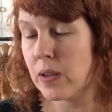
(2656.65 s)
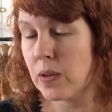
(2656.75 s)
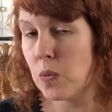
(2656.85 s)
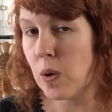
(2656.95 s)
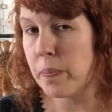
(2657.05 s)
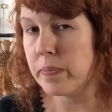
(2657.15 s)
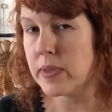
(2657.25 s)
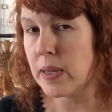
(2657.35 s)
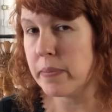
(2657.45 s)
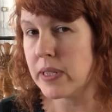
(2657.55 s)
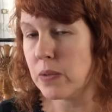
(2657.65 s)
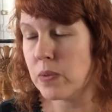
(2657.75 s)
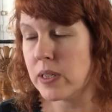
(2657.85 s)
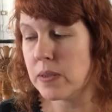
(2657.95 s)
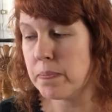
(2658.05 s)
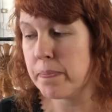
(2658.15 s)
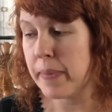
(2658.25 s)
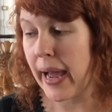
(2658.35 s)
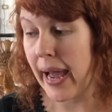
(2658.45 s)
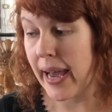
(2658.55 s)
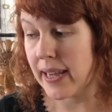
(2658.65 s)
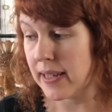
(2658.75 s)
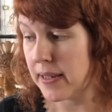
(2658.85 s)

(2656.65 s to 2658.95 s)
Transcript: what somebody would pay.